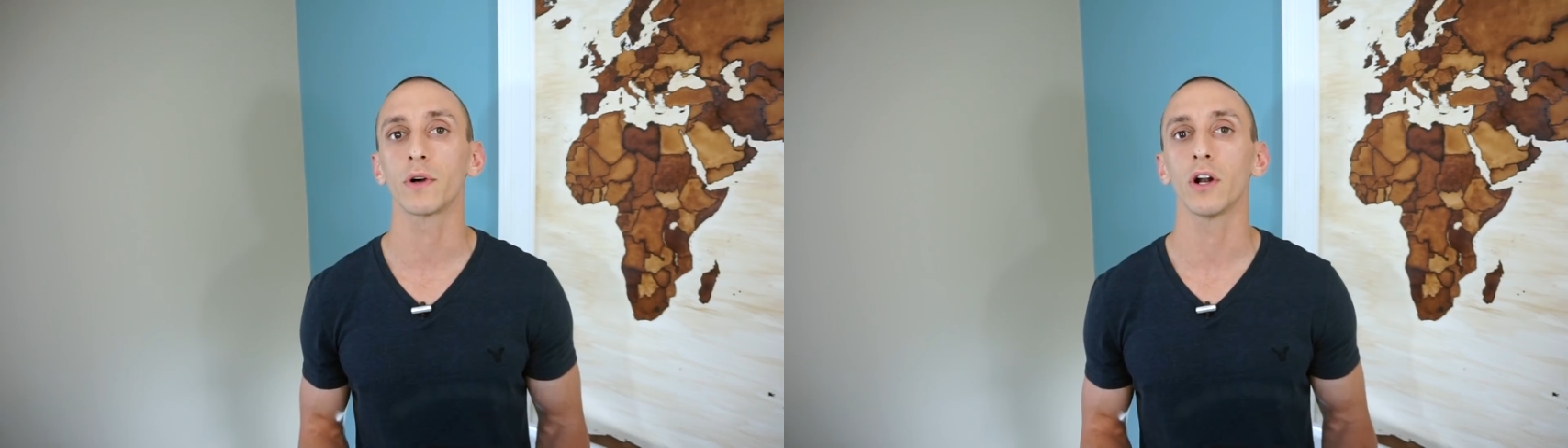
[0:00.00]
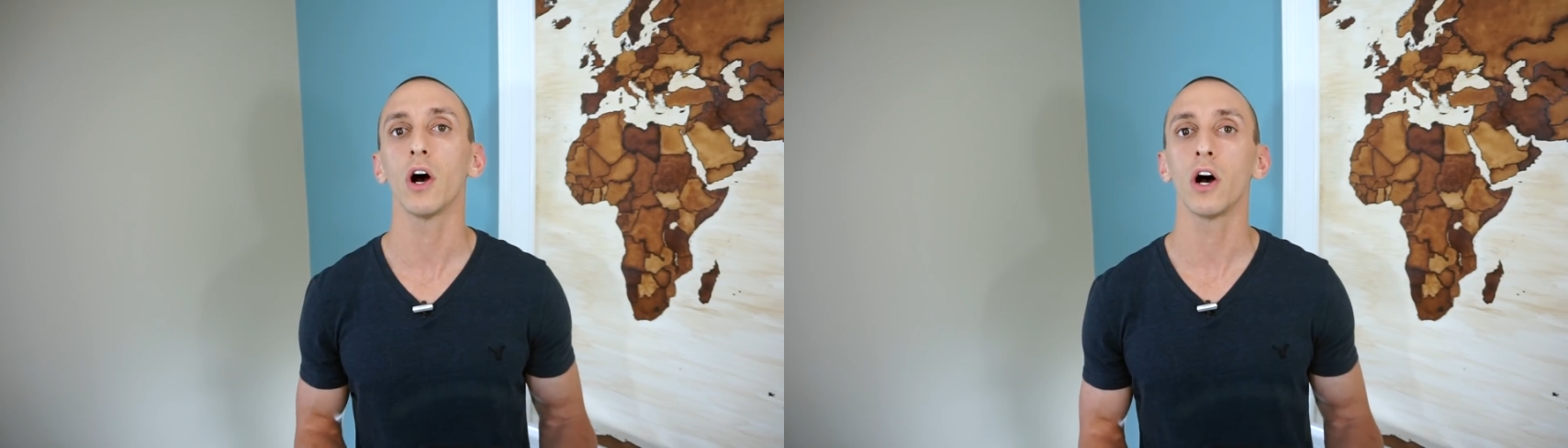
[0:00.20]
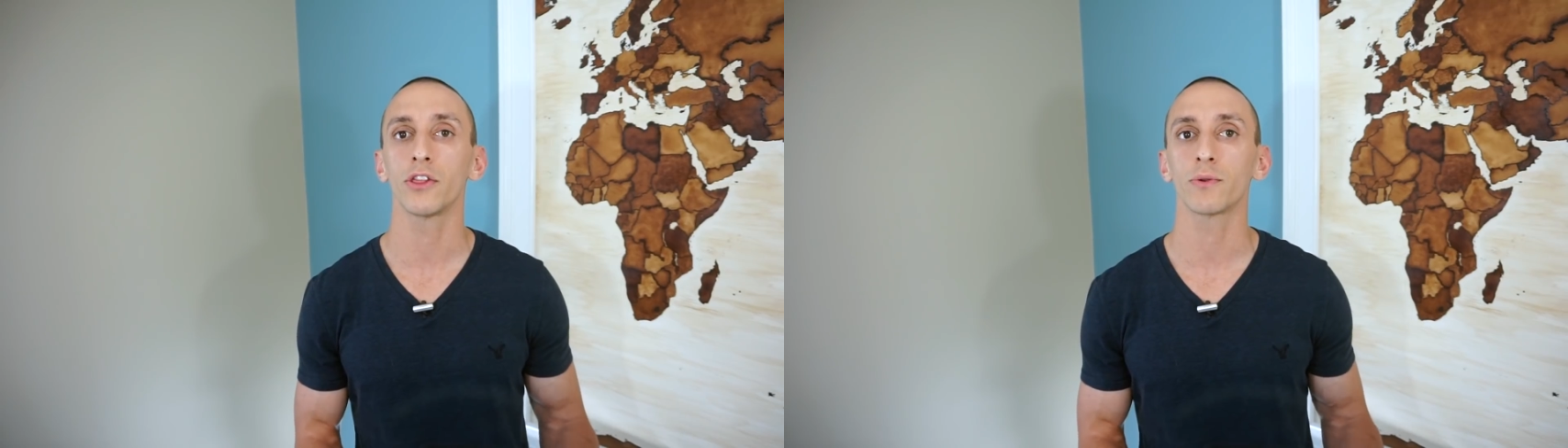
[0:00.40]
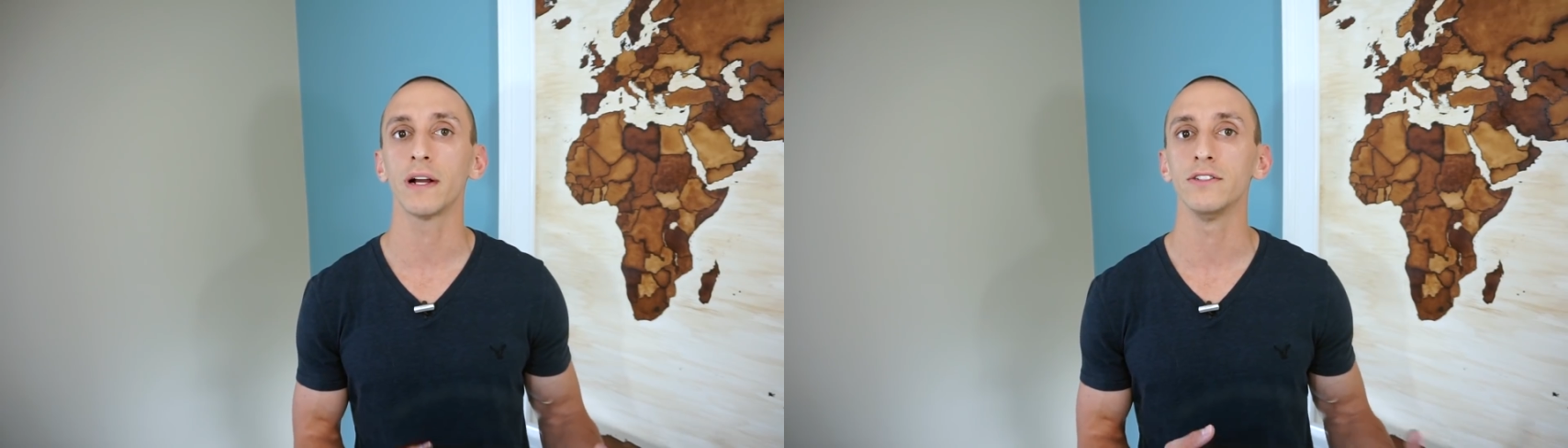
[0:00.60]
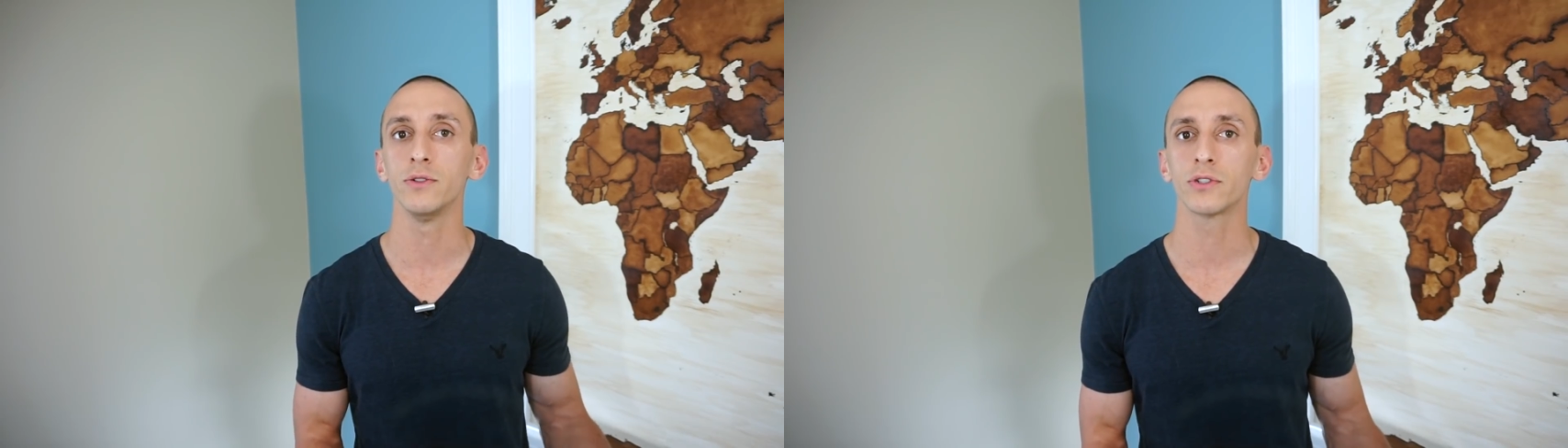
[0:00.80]
are an
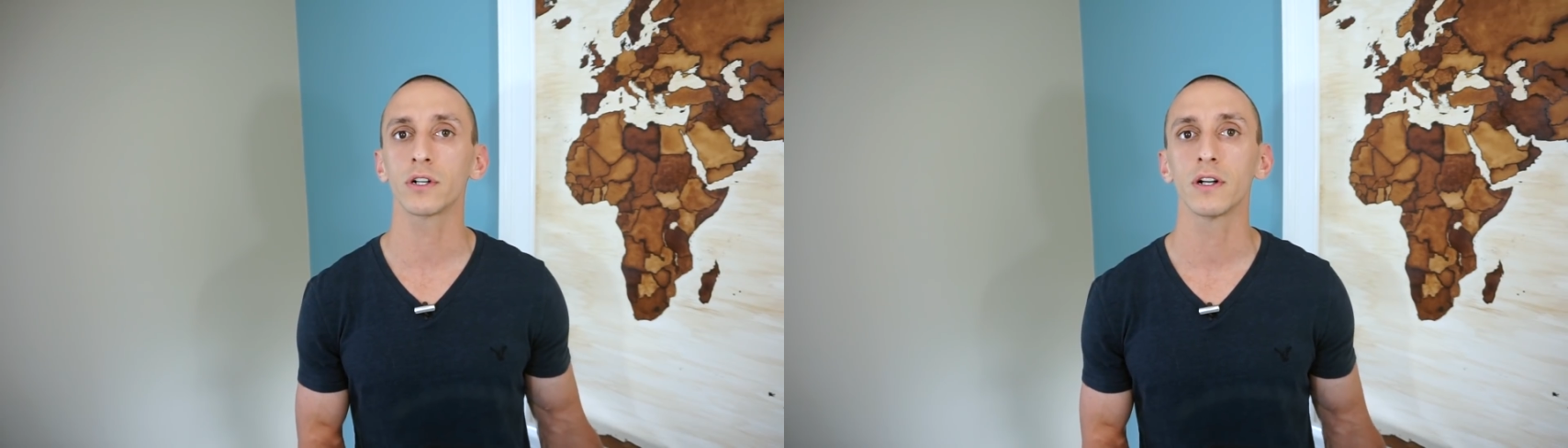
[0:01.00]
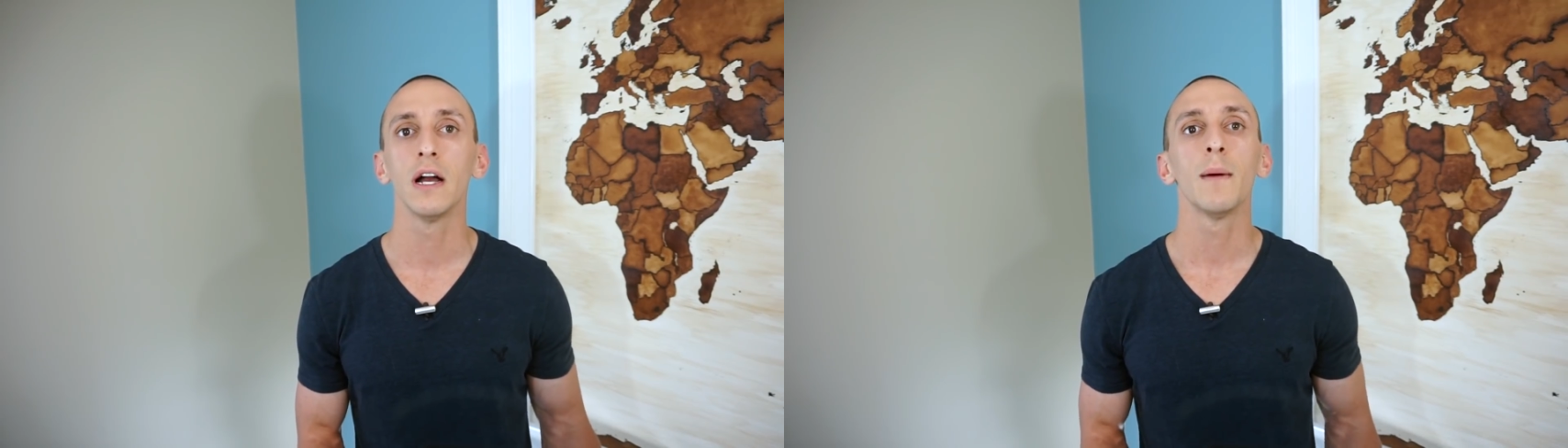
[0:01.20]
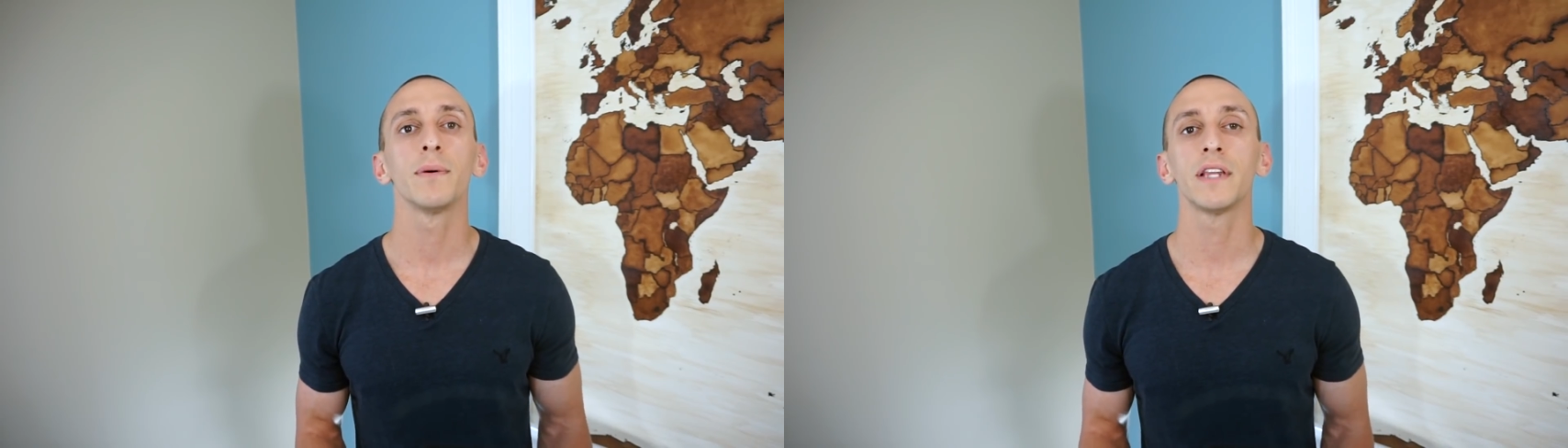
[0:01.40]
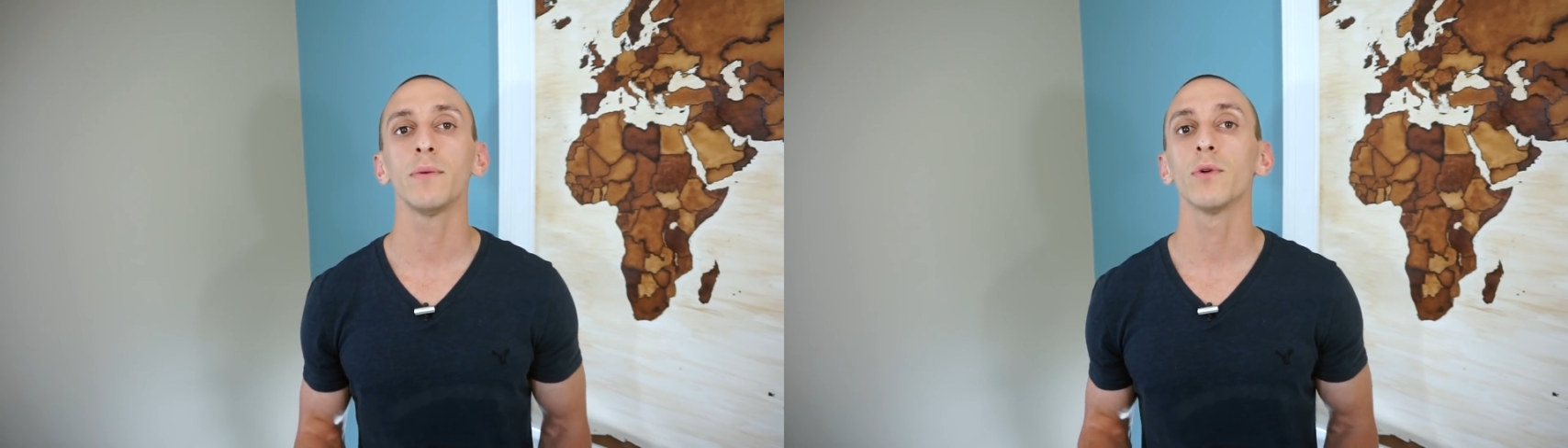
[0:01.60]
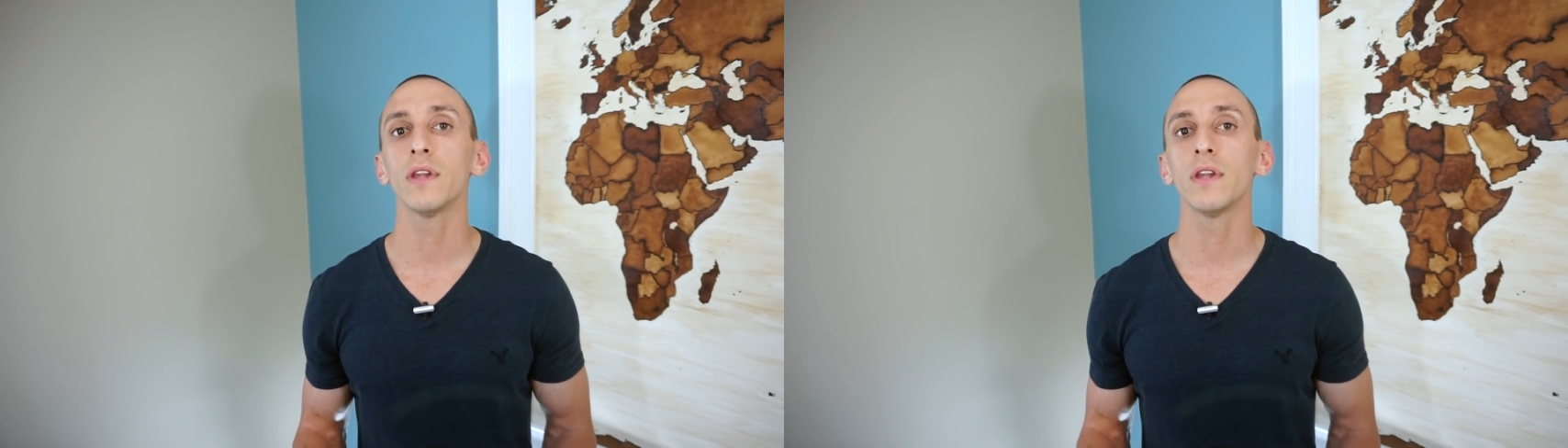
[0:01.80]
authorized user, but they will